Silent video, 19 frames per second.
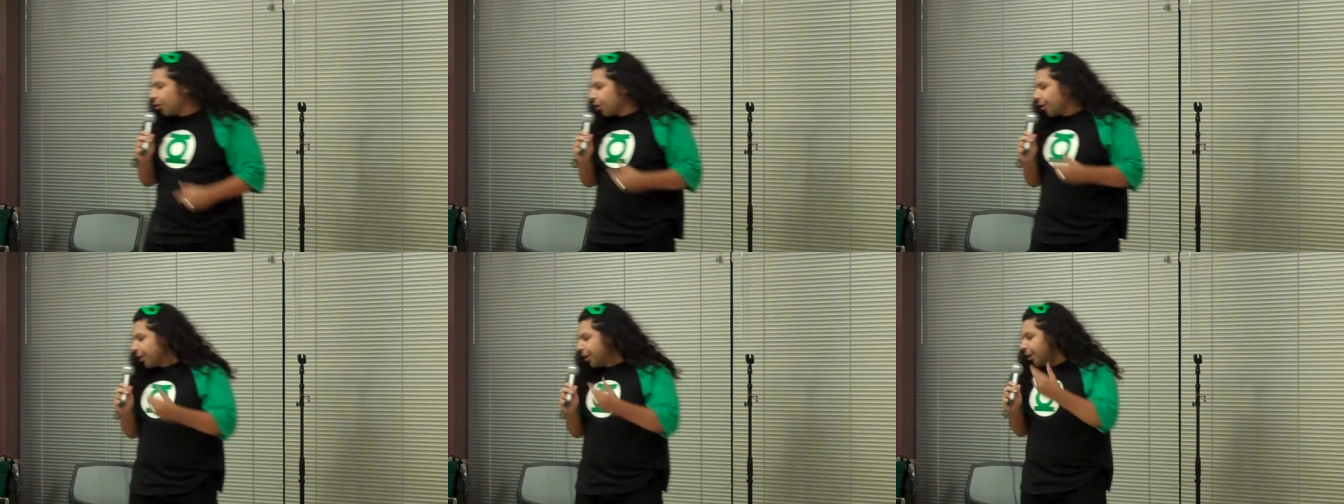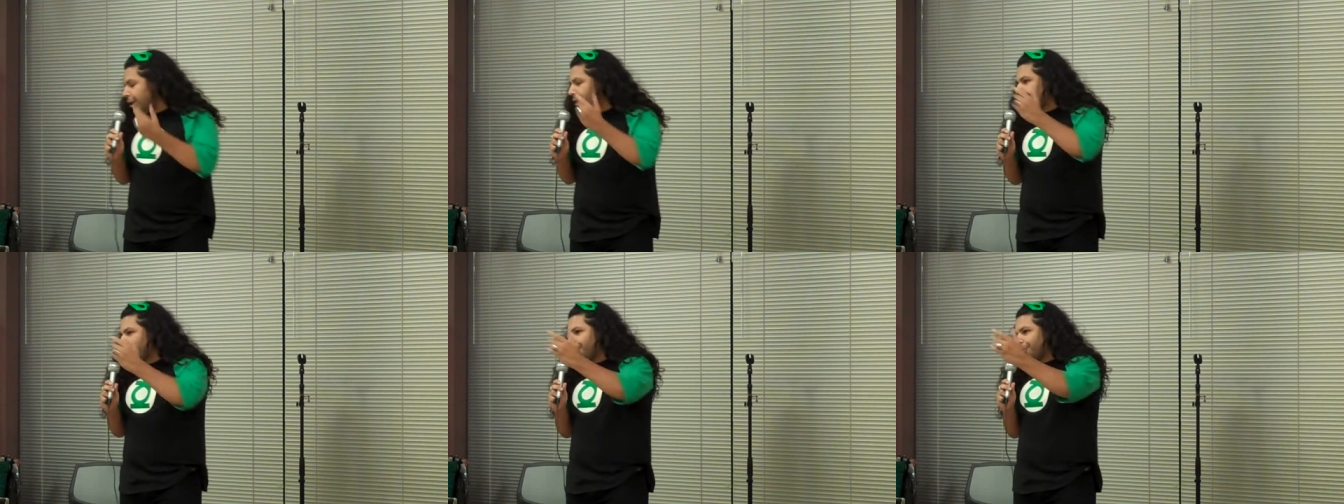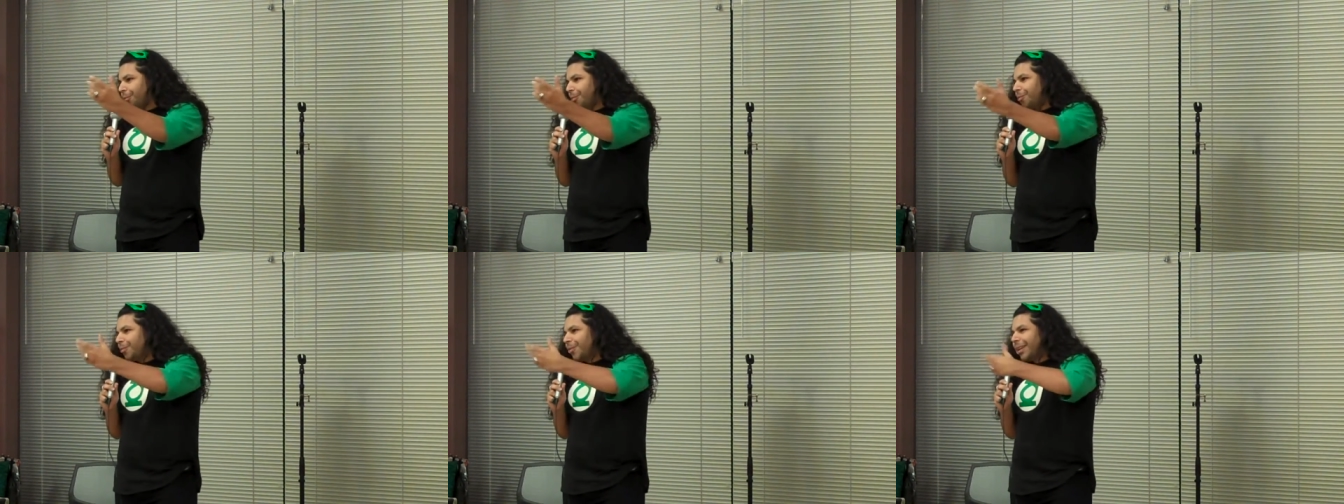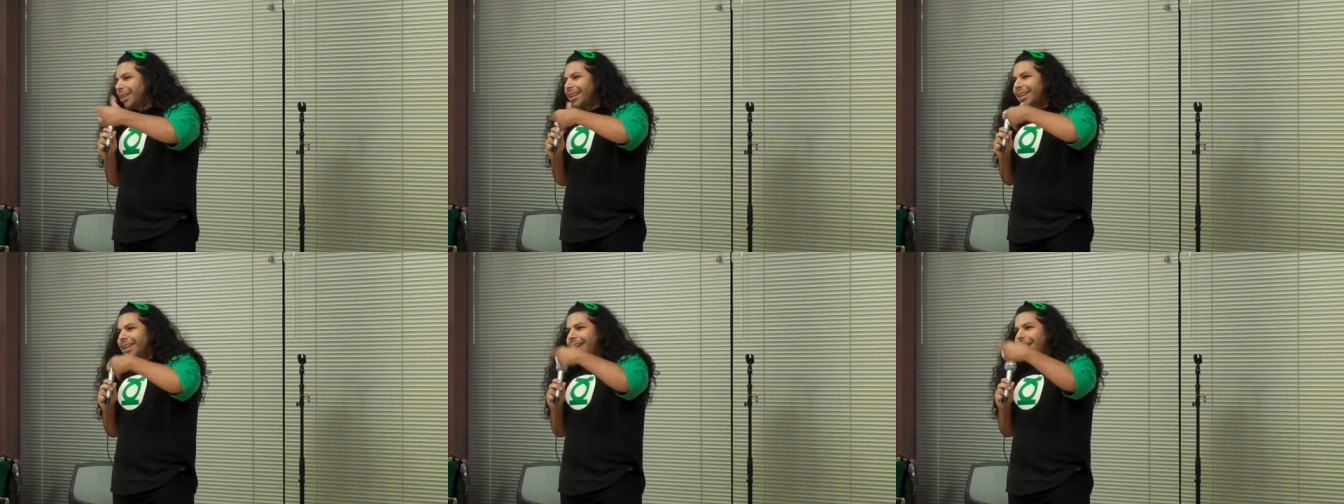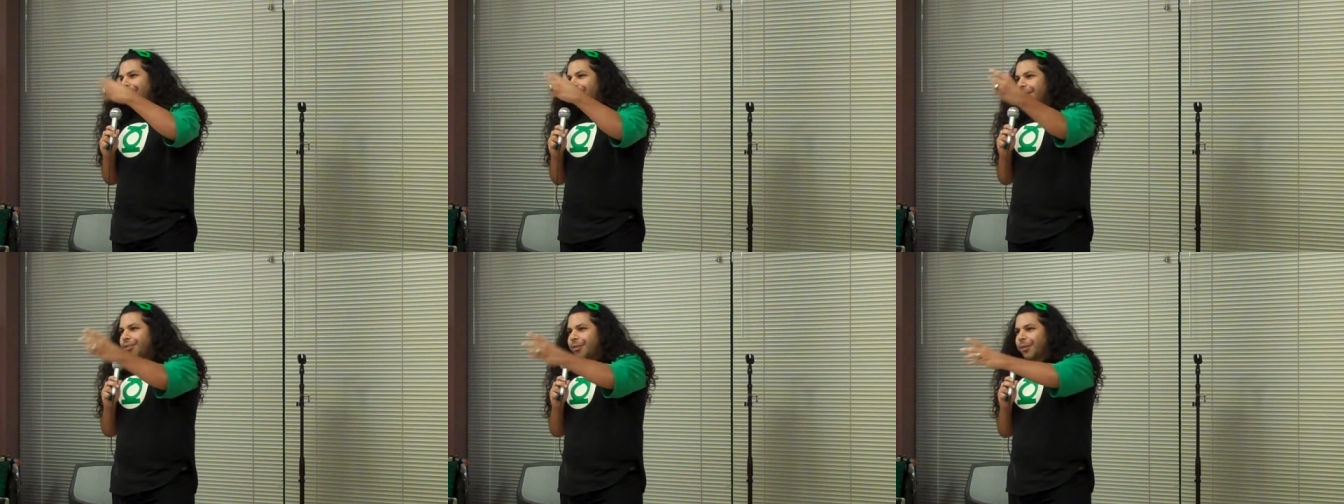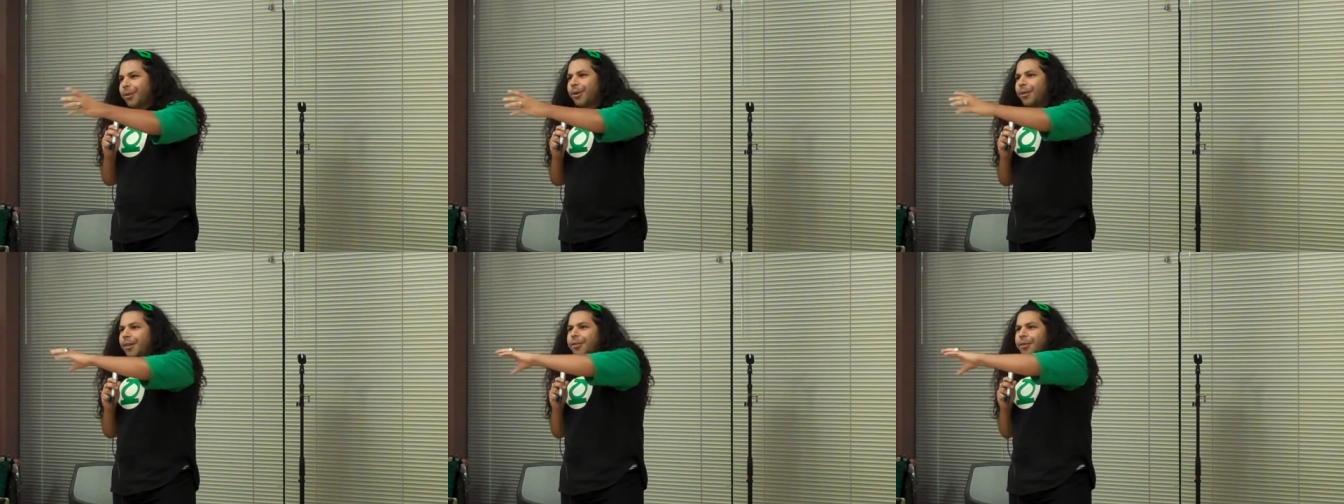or, you know, nowadays
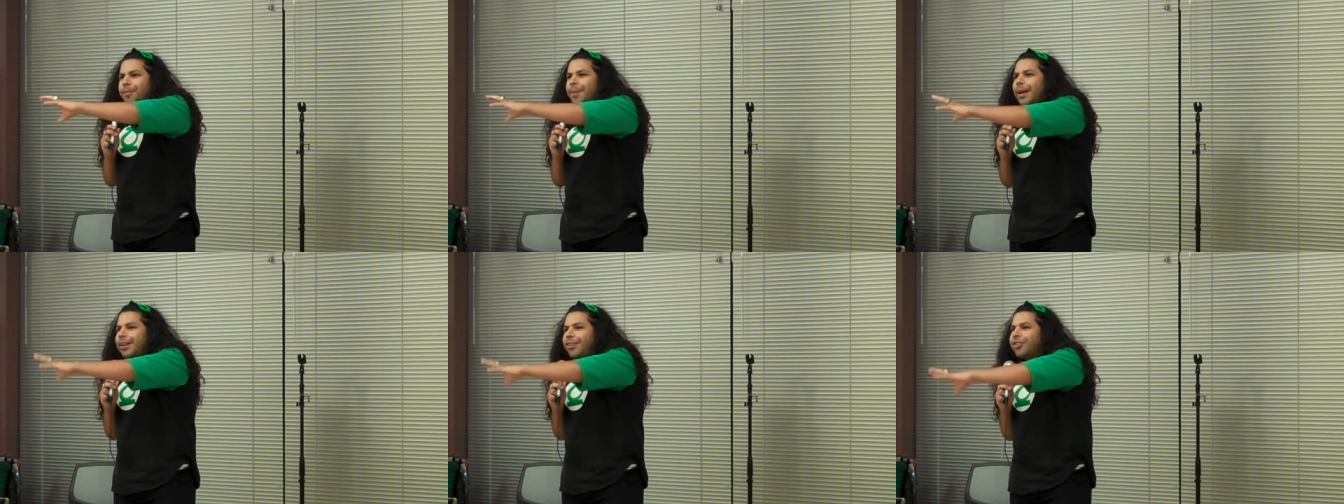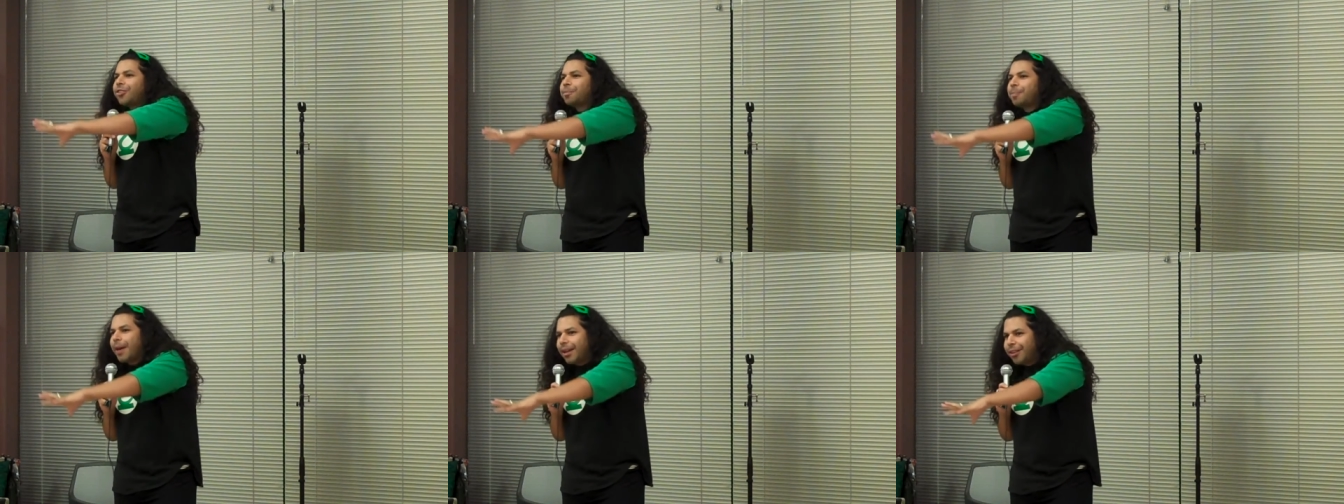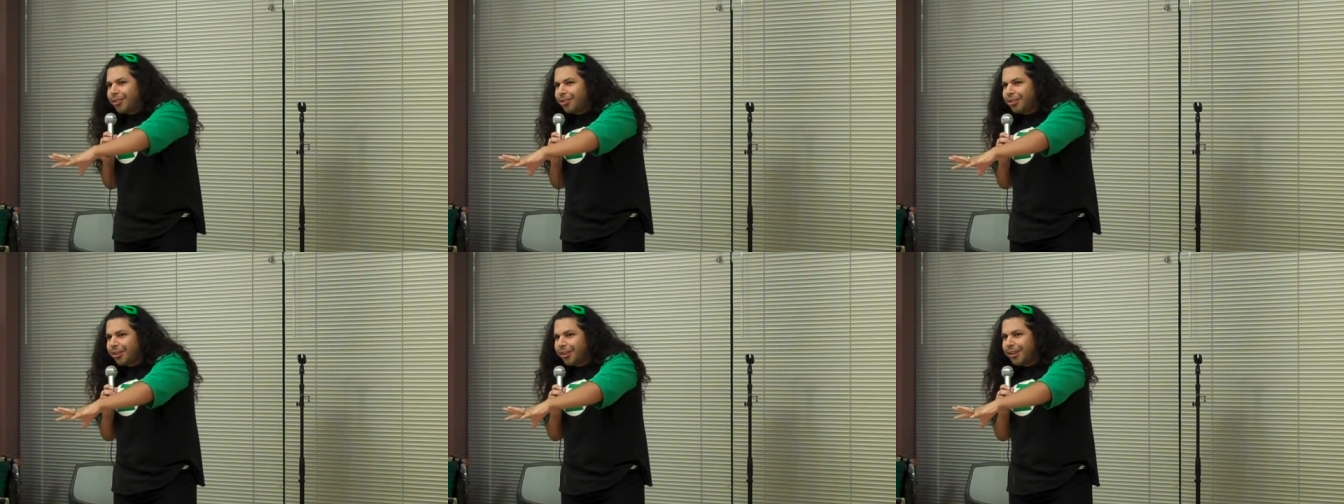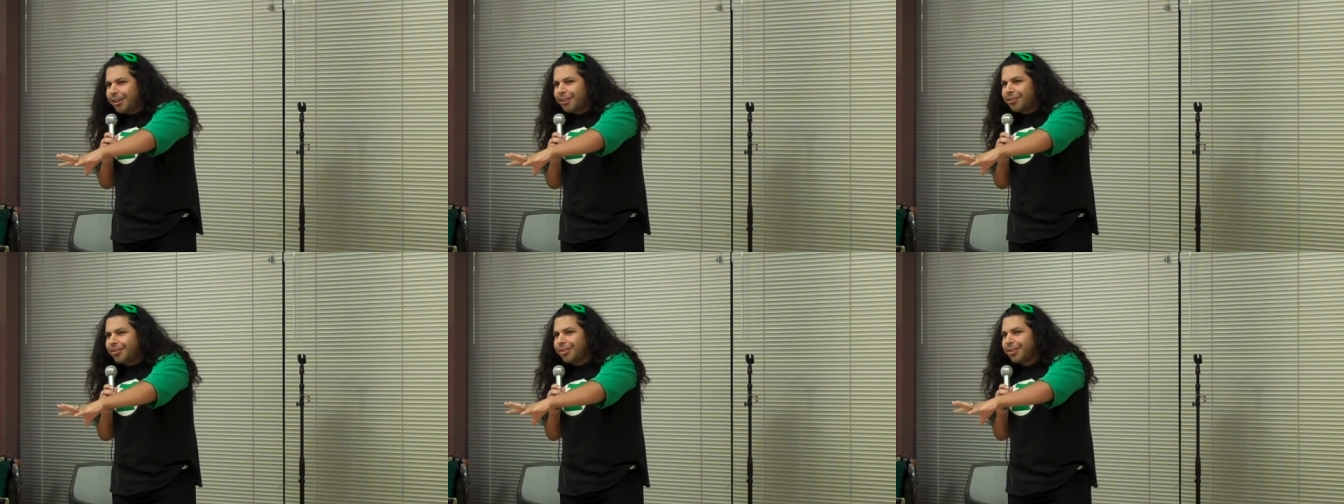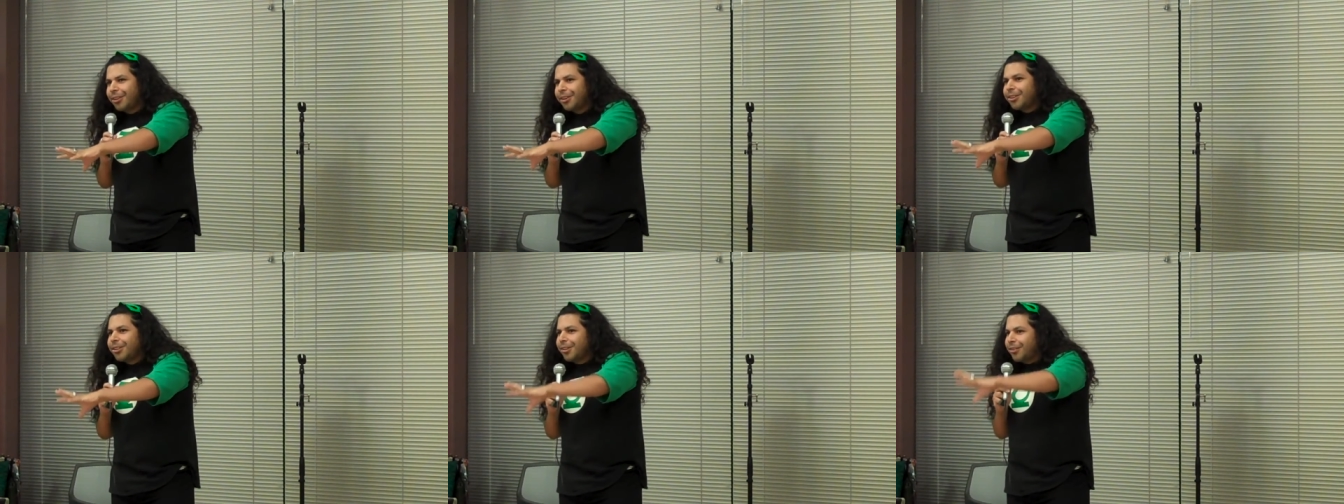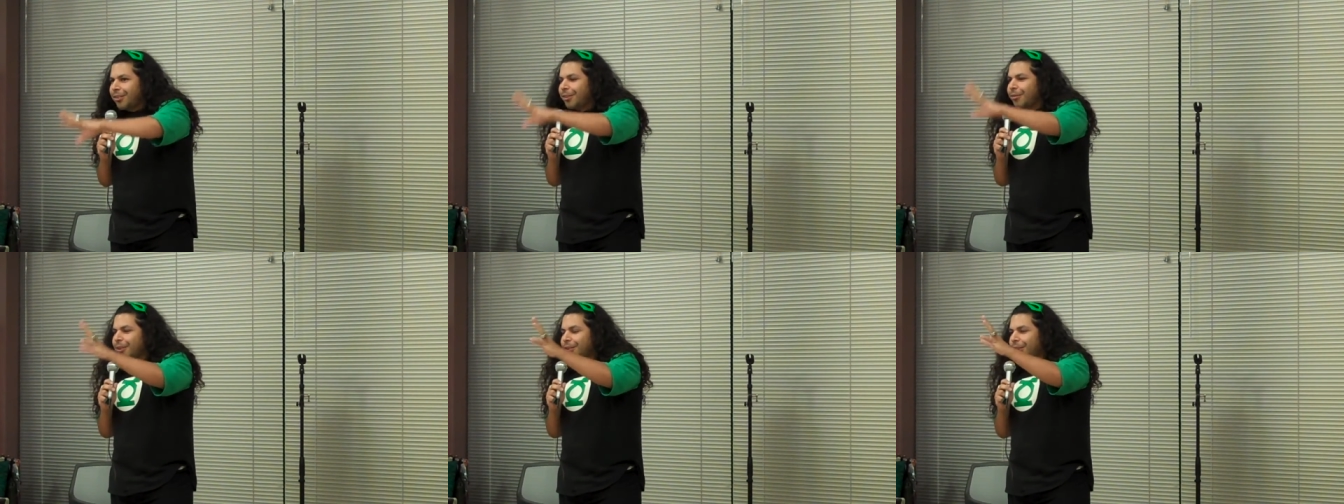if you've been to Spencer's,
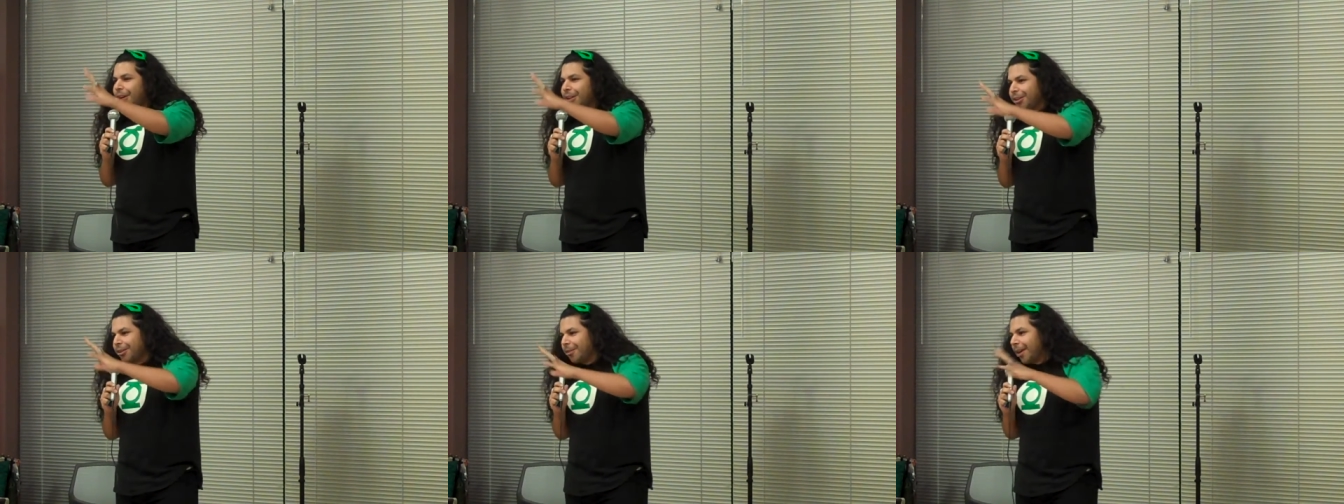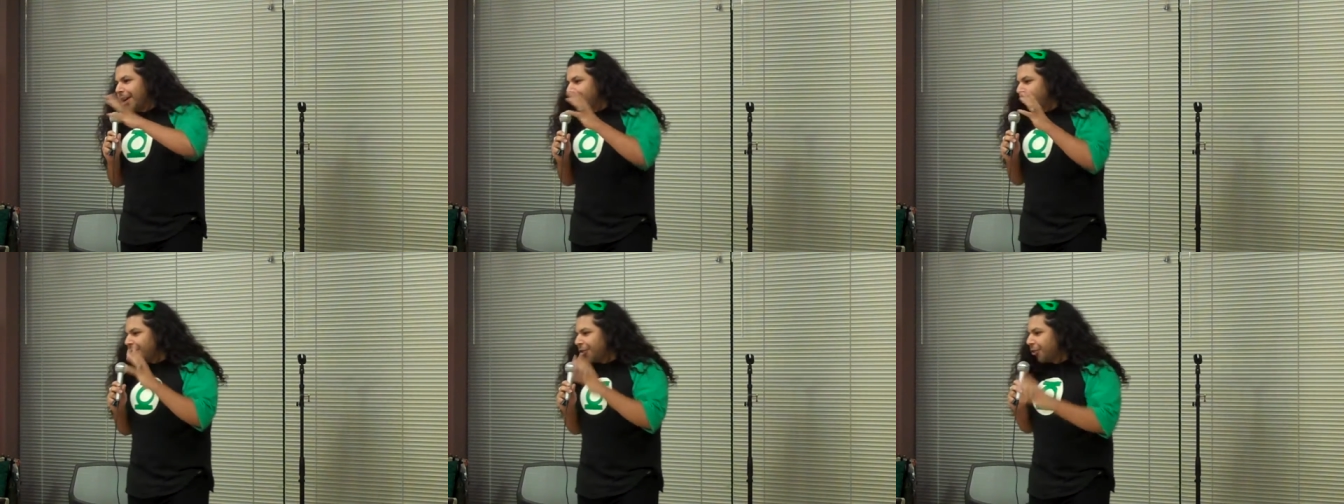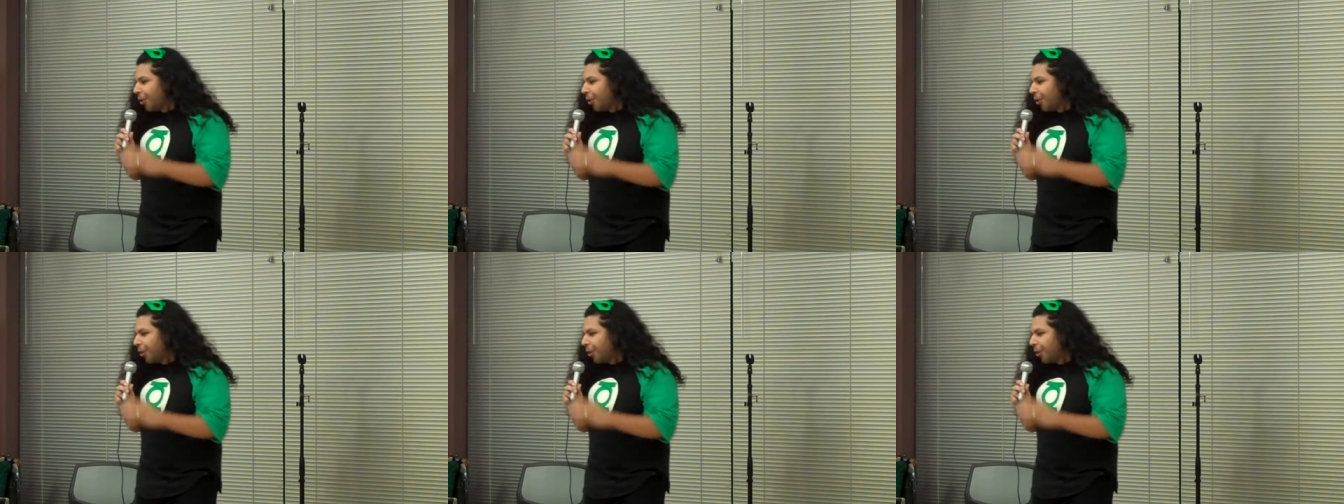you've seen what's all the rage.